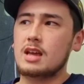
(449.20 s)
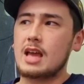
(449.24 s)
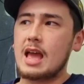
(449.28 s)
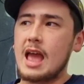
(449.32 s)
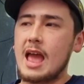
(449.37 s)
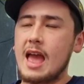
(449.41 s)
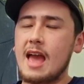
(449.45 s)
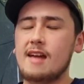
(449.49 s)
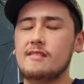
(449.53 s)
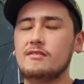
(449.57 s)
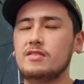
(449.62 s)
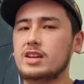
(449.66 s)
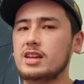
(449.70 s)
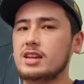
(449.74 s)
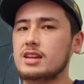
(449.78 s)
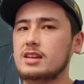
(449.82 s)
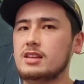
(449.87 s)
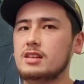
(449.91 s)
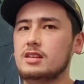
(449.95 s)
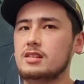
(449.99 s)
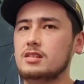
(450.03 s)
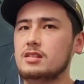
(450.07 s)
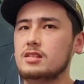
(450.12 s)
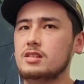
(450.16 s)
Having
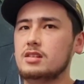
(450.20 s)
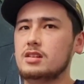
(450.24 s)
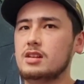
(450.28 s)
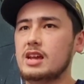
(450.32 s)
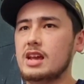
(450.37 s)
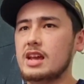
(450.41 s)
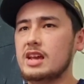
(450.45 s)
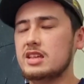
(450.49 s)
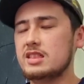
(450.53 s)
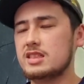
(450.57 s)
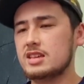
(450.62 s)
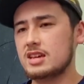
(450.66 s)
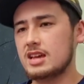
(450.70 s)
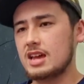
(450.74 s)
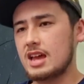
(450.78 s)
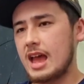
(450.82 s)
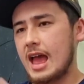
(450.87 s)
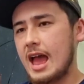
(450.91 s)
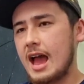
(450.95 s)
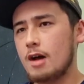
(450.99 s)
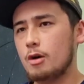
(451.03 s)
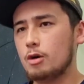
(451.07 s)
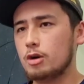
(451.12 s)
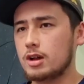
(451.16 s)
it either
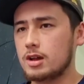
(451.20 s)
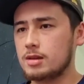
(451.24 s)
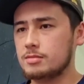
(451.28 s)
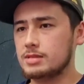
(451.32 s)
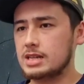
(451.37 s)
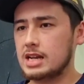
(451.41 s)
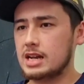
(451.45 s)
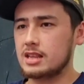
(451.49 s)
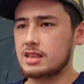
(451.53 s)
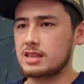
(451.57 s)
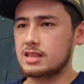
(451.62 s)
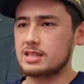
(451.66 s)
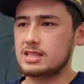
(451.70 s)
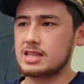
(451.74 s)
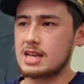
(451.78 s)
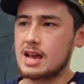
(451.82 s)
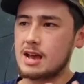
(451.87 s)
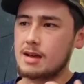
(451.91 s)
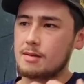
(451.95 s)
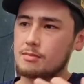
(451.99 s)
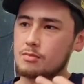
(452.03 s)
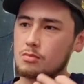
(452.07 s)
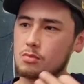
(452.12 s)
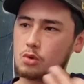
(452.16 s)
how it comes out of the
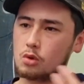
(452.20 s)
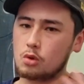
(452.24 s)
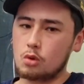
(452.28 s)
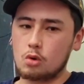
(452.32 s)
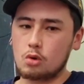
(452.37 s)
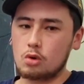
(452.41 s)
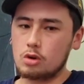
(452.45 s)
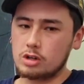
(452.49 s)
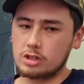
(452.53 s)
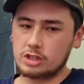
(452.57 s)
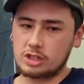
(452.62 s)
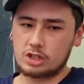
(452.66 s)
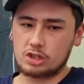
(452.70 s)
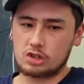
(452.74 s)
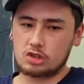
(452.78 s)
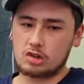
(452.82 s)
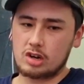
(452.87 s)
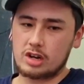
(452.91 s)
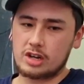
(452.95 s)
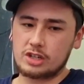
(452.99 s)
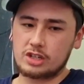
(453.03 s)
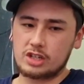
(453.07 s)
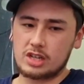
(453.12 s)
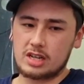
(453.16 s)
tap or just
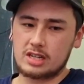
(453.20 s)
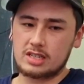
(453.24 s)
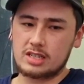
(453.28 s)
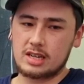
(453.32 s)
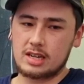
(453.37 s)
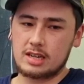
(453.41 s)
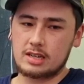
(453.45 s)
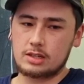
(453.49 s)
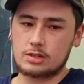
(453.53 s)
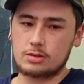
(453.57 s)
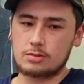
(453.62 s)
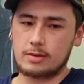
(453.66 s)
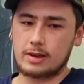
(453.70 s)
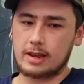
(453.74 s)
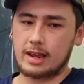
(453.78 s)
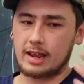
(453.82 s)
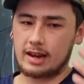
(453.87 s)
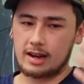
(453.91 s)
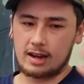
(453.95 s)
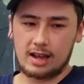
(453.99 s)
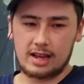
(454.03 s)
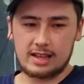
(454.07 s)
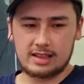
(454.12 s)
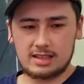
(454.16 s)
trying to chase it and
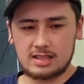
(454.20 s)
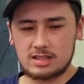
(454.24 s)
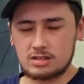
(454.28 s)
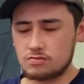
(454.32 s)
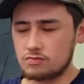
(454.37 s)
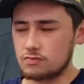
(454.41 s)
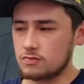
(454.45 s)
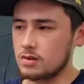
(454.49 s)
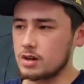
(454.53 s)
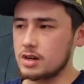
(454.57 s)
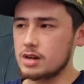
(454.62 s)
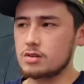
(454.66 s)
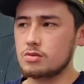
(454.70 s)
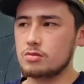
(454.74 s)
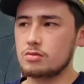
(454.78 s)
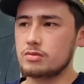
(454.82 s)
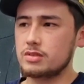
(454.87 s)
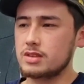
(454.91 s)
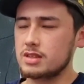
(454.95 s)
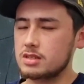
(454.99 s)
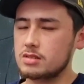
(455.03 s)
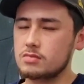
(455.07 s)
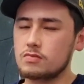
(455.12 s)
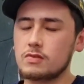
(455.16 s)
swinging. Like there's a
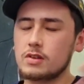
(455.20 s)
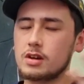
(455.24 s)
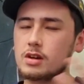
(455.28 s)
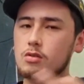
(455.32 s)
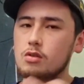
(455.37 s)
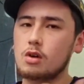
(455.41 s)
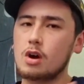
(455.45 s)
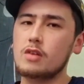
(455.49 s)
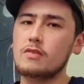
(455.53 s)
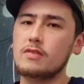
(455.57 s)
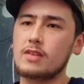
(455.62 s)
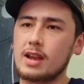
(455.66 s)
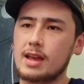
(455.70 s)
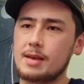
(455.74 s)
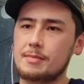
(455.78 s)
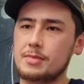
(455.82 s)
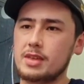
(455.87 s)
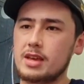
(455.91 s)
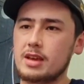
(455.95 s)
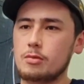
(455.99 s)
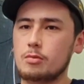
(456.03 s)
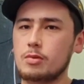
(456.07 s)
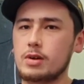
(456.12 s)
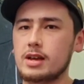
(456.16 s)
real overlap
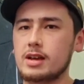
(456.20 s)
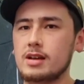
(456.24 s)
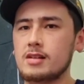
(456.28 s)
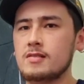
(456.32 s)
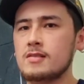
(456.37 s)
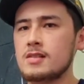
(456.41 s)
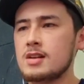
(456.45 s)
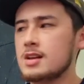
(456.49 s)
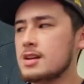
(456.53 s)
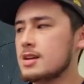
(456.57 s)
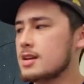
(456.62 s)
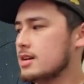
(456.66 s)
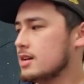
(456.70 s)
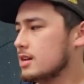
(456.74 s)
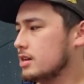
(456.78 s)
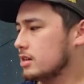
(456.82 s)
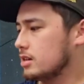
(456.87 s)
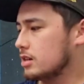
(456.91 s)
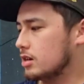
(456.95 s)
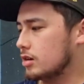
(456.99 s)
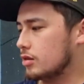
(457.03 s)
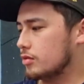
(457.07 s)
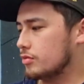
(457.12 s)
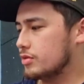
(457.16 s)
there where,
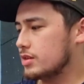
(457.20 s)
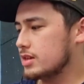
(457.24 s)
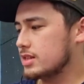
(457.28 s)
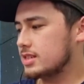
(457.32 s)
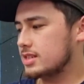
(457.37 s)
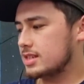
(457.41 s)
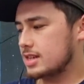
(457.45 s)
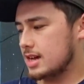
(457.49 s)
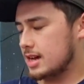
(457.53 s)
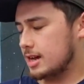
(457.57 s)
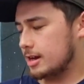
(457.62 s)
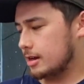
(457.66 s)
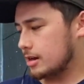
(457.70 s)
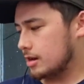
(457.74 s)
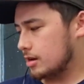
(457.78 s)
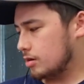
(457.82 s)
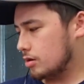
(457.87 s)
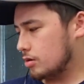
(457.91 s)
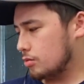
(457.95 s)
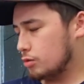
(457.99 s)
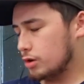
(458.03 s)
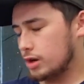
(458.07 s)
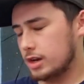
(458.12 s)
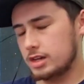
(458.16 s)
this tank,
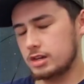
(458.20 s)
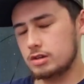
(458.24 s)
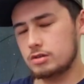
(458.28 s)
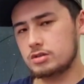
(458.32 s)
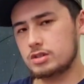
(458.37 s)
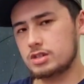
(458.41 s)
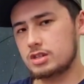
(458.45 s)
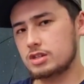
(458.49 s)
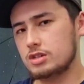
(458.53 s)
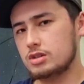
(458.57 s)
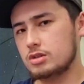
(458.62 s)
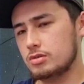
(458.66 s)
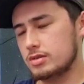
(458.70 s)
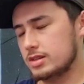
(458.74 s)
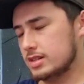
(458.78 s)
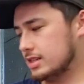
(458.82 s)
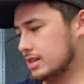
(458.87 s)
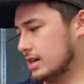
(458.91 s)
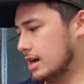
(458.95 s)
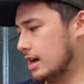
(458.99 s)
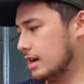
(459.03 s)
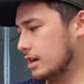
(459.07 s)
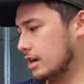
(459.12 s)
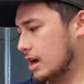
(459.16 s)
what I use to do
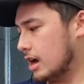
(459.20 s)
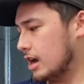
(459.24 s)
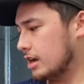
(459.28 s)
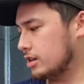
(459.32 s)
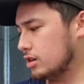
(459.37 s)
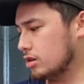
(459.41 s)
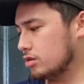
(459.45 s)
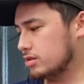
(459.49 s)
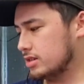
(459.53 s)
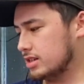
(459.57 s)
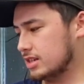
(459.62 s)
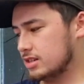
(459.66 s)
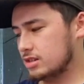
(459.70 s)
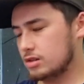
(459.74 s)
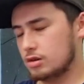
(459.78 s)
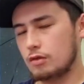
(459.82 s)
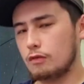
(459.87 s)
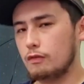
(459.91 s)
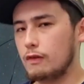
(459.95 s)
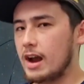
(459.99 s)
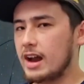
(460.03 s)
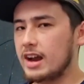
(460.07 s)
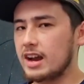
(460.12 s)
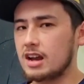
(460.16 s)
is I use is
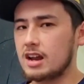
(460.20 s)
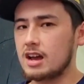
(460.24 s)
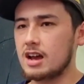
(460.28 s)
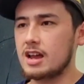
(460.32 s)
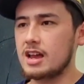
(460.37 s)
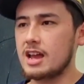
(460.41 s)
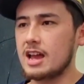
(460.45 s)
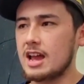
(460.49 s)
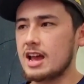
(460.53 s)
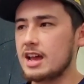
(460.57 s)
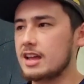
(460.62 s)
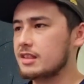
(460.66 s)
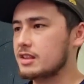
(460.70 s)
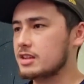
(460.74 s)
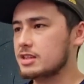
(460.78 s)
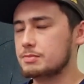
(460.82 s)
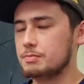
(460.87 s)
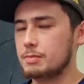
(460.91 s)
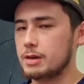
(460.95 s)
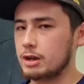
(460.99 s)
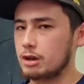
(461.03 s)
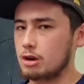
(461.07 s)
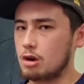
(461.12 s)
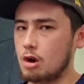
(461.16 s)
aragonite, and there's a
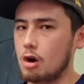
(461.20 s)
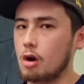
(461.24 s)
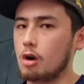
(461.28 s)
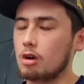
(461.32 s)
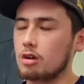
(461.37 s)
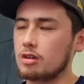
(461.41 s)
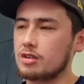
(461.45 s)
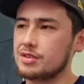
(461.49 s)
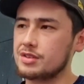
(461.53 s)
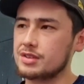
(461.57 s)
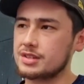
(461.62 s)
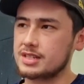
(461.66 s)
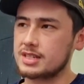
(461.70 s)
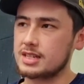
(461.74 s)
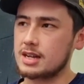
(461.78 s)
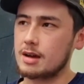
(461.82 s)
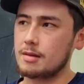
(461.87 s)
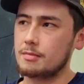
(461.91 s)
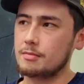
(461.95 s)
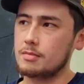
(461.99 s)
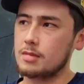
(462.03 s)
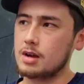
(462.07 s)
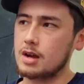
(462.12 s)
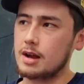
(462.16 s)
bit of coral in the
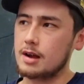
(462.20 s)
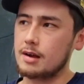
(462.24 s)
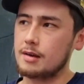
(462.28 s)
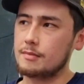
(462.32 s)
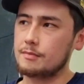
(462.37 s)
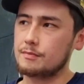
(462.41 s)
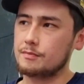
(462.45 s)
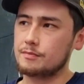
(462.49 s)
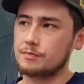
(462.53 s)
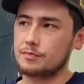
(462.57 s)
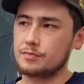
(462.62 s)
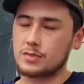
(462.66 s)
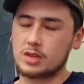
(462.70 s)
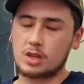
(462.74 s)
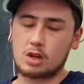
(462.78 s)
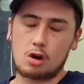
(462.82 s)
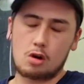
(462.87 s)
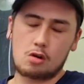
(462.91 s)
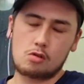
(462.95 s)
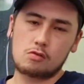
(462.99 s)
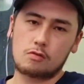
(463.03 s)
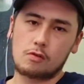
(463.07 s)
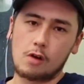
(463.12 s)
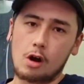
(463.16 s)
sump,
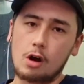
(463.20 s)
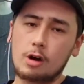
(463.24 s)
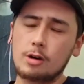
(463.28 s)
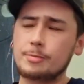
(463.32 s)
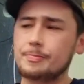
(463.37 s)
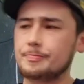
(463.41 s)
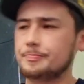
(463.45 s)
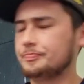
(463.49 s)
coral rock,